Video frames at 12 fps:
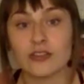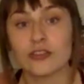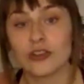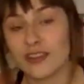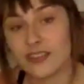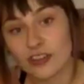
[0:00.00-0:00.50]

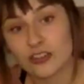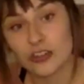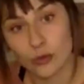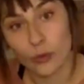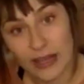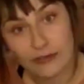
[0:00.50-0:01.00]
transition
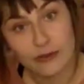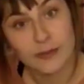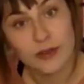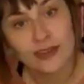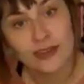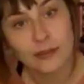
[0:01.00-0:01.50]
away from
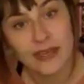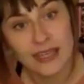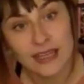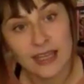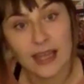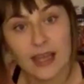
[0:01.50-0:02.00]
using
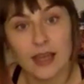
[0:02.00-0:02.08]
peat